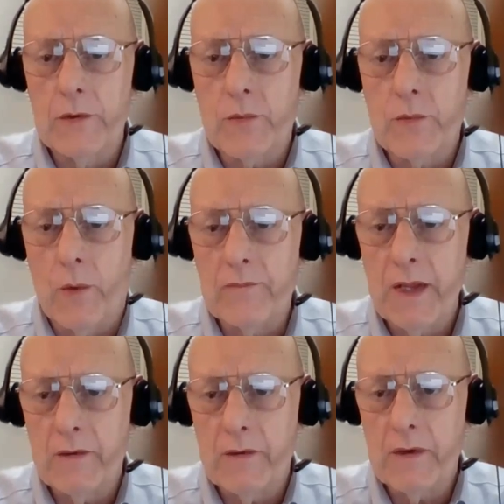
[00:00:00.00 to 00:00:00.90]
is one of
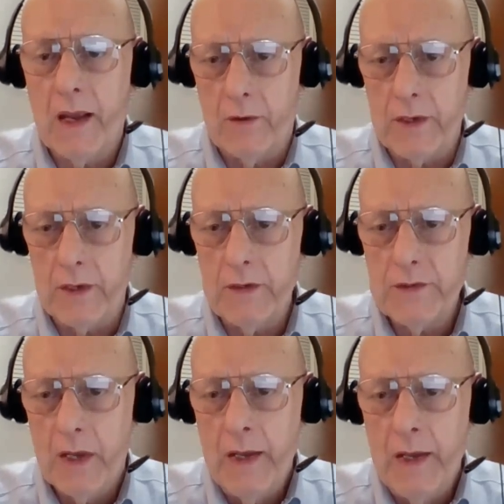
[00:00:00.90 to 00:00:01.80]
10
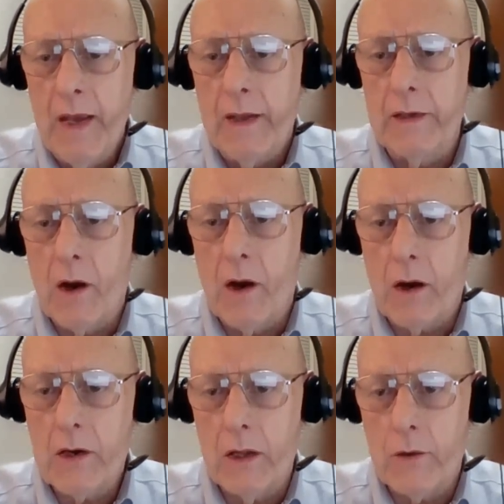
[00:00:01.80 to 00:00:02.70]
counties in
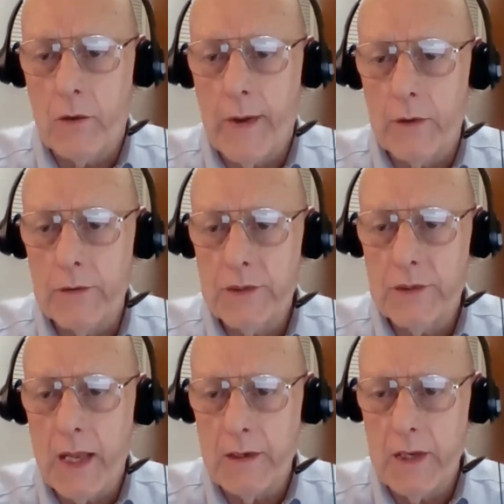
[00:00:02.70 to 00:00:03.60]
our Colorado
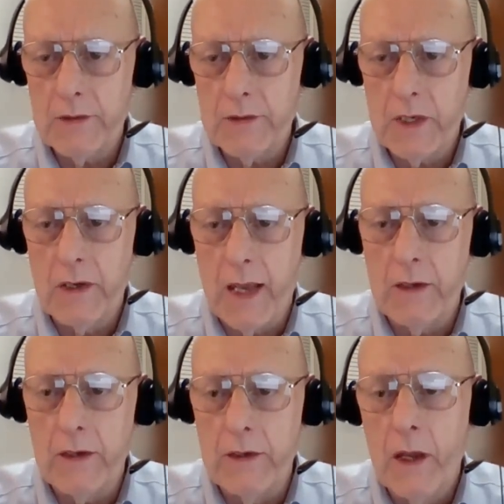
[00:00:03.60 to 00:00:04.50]
state
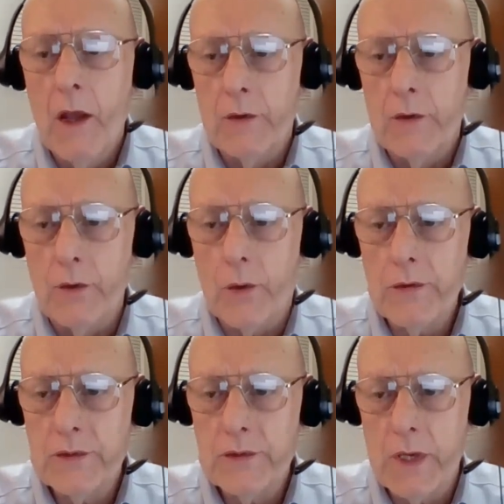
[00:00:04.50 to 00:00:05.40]
designated
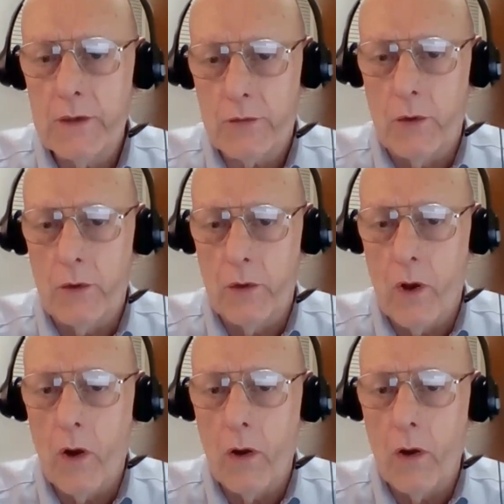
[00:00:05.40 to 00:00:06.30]
North Central
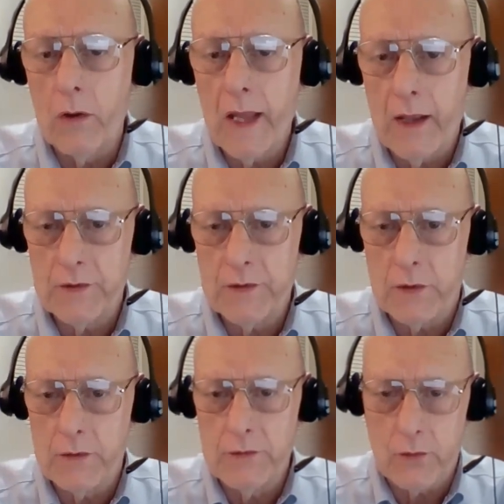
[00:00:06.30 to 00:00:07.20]
All
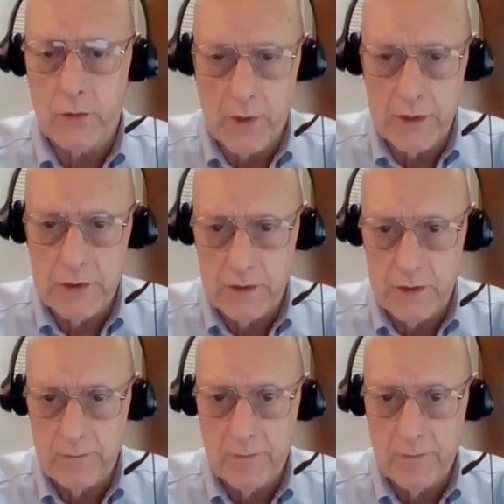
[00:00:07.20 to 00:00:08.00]
Hazards region